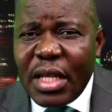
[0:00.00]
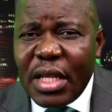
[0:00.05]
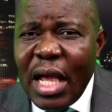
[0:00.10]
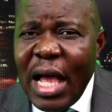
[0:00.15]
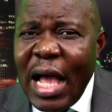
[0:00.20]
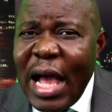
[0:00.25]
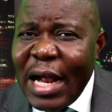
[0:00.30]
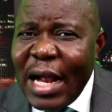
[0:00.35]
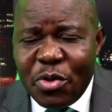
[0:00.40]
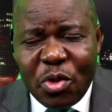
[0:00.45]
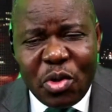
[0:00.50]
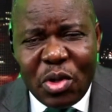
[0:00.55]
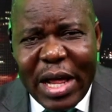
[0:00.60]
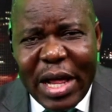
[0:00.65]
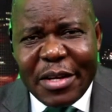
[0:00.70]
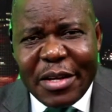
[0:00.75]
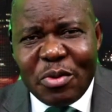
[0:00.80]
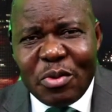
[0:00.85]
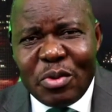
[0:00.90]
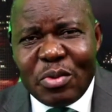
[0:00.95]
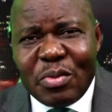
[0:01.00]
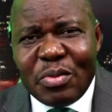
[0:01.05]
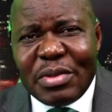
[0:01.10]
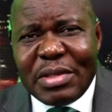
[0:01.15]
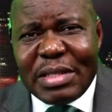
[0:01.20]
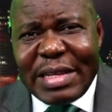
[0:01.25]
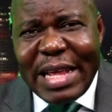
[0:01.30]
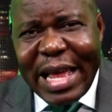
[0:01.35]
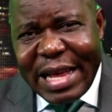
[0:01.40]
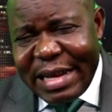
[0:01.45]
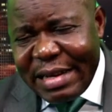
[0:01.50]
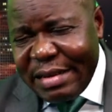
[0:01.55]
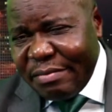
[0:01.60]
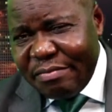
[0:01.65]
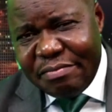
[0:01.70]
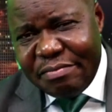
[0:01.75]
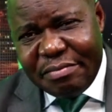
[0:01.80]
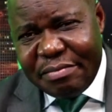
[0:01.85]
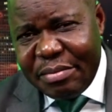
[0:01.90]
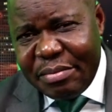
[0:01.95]
I don't like to take
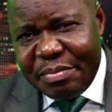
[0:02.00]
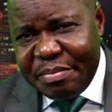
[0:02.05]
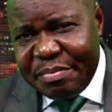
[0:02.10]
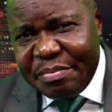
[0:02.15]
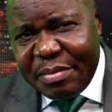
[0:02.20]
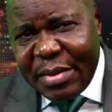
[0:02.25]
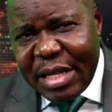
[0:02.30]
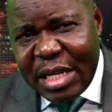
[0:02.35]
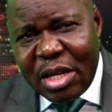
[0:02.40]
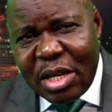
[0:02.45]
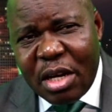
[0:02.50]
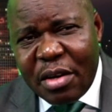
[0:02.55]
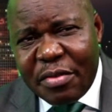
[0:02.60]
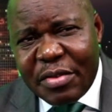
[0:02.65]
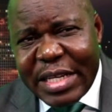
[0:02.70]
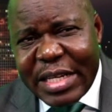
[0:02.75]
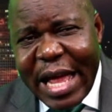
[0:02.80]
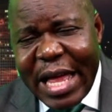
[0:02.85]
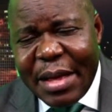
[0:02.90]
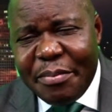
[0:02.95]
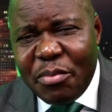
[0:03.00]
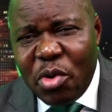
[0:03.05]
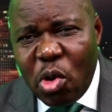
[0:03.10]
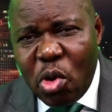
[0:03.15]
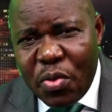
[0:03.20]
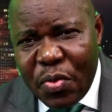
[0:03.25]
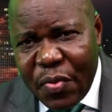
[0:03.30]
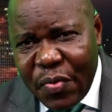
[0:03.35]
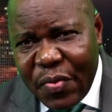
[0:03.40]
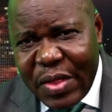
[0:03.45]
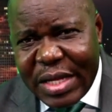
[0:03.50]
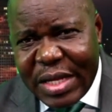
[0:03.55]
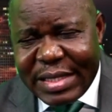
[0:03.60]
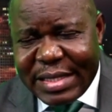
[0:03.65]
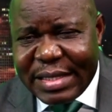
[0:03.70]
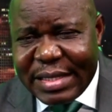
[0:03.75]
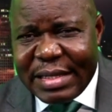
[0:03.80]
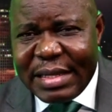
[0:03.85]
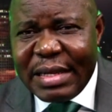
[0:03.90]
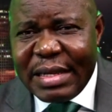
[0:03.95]
a lot of time on
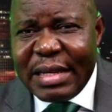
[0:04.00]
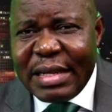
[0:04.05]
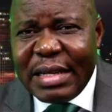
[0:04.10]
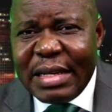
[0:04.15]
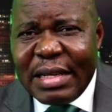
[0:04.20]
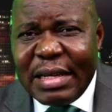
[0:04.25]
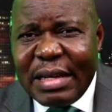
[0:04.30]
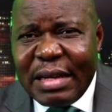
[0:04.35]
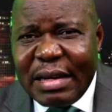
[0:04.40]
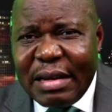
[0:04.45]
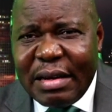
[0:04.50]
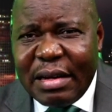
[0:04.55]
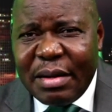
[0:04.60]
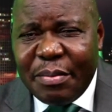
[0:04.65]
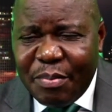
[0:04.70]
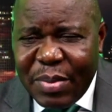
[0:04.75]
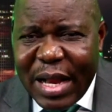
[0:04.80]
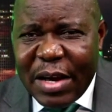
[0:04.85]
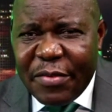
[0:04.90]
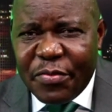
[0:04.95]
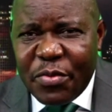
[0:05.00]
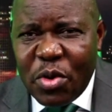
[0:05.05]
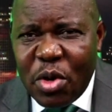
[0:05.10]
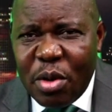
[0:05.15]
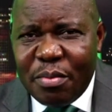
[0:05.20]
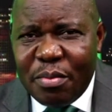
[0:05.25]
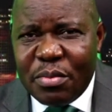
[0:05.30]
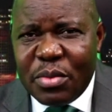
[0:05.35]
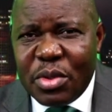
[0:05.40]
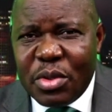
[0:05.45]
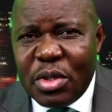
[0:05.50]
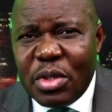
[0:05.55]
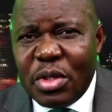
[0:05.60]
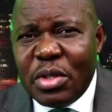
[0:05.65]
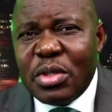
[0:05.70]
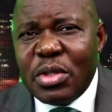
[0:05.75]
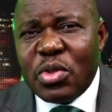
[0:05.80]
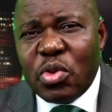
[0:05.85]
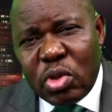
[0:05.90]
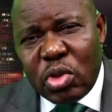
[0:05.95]
this platform
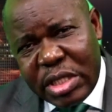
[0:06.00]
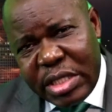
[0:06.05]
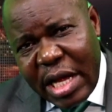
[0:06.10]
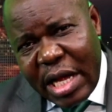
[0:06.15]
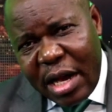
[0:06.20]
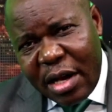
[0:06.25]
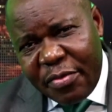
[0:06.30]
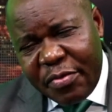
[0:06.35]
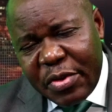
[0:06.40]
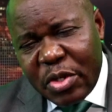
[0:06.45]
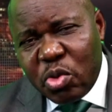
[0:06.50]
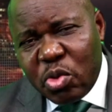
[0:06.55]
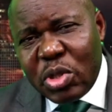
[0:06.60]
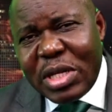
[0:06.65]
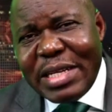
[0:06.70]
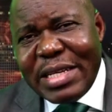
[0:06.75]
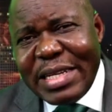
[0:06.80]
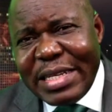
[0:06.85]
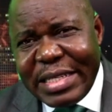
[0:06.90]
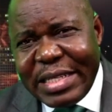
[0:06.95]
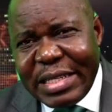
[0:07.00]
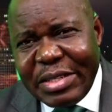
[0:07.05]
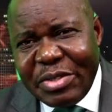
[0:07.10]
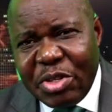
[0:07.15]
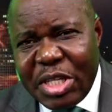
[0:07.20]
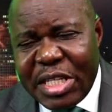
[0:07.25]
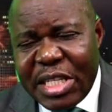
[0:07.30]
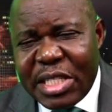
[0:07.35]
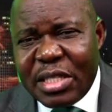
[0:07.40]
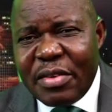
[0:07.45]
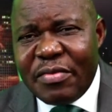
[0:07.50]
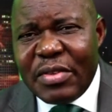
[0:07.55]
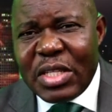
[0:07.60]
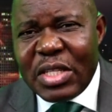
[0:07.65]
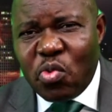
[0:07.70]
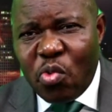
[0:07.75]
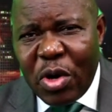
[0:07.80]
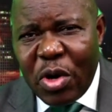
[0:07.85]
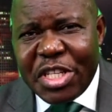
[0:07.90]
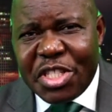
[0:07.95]
to delve into the nitty-gritties of this
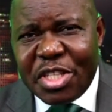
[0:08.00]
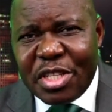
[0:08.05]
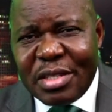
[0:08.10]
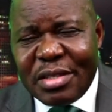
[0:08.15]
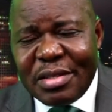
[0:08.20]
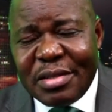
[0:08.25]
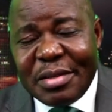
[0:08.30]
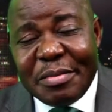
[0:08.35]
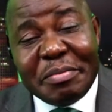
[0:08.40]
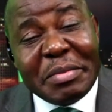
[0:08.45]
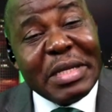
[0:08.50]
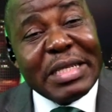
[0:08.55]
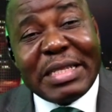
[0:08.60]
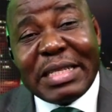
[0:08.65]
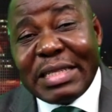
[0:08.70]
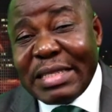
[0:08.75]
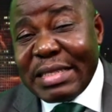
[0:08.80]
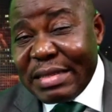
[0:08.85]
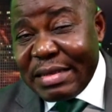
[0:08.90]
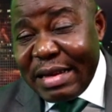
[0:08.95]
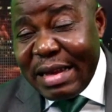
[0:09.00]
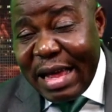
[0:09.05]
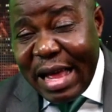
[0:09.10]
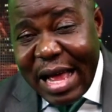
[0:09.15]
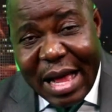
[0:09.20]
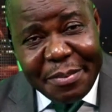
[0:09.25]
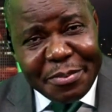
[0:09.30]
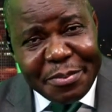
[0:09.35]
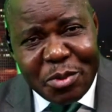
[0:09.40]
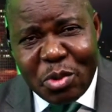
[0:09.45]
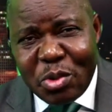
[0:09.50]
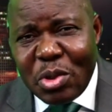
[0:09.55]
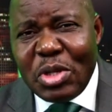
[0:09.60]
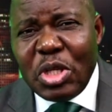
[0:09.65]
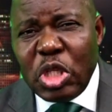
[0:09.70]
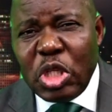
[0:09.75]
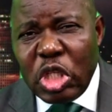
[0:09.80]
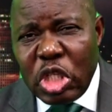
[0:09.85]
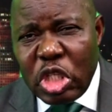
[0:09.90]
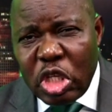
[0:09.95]
question, but it is
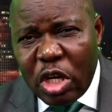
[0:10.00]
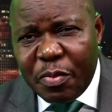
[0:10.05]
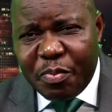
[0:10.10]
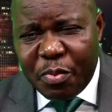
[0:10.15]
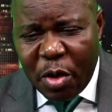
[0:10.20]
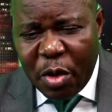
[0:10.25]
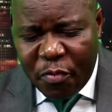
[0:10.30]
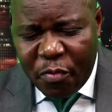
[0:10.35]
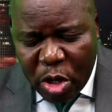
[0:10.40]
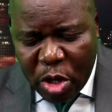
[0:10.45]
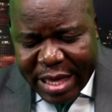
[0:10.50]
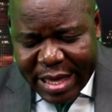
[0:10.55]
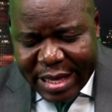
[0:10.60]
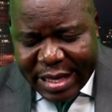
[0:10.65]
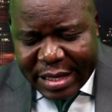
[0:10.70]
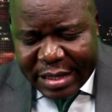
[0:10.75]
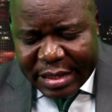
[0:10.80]
absolutely thought-provoking.